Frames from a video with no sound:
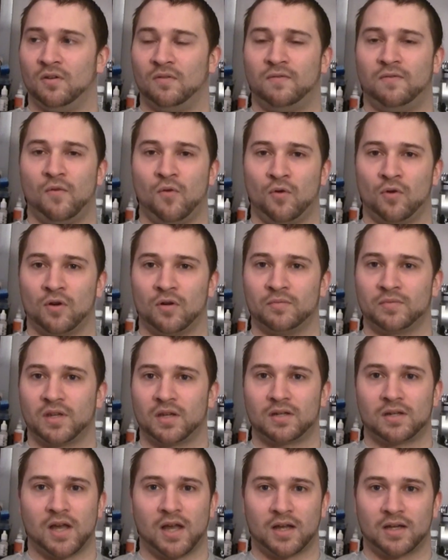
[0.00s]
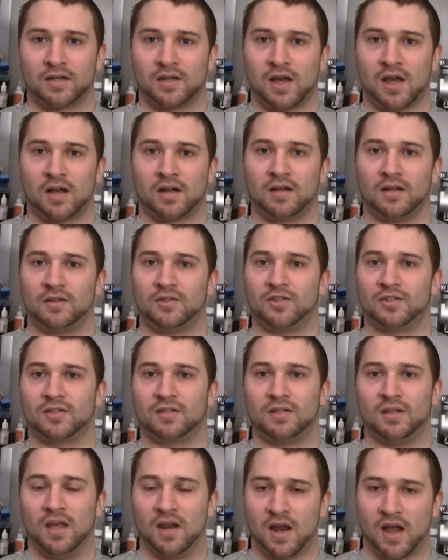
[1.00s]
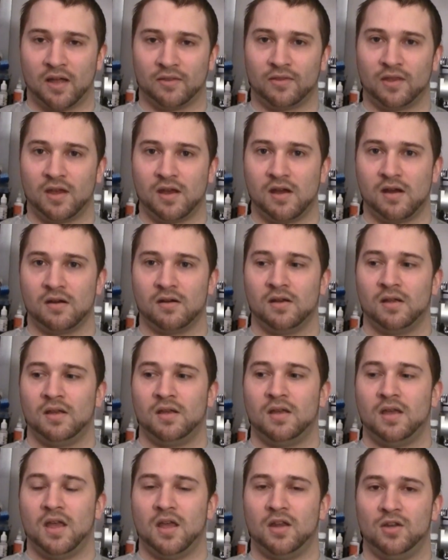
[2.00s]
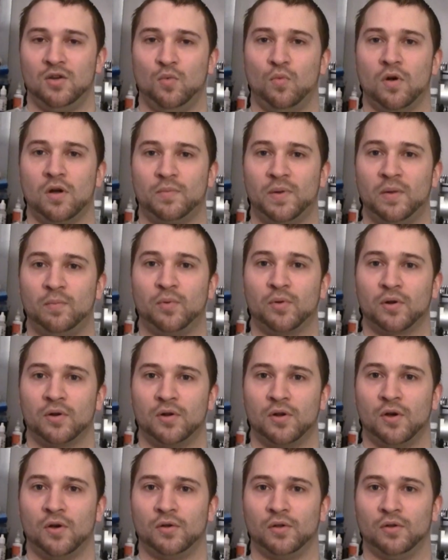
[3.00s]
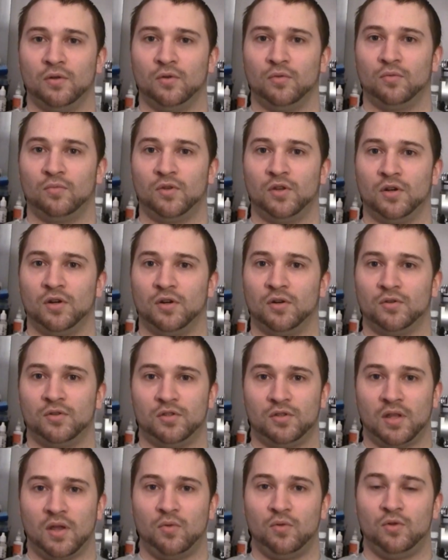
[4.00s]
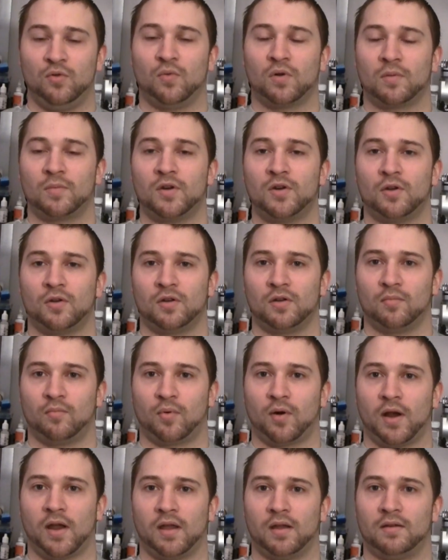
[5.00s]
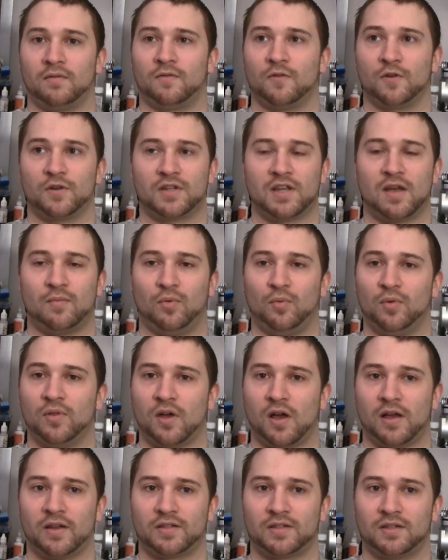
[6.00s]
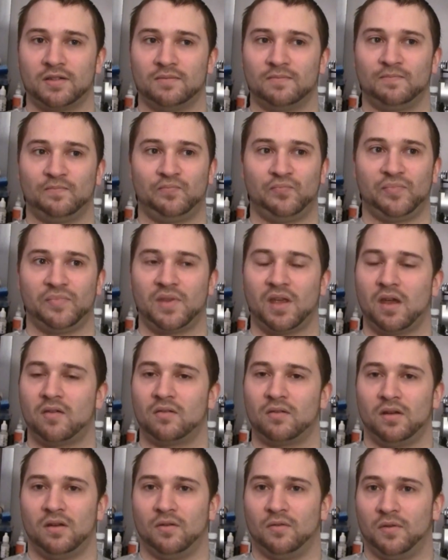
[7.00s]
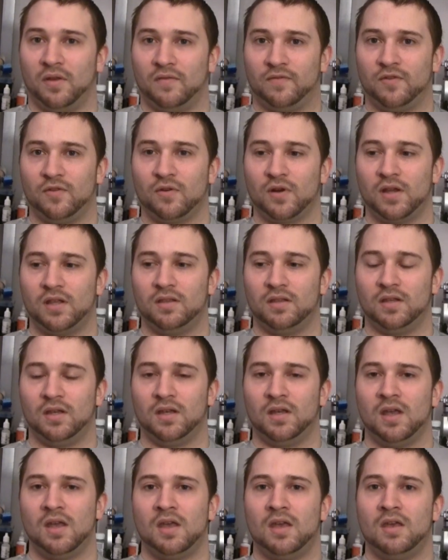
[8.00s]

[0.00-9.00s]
forums like DakaDaka. Just get out there, and you want people to know you. You want them to know your brand. For example, with Austin, if you're in the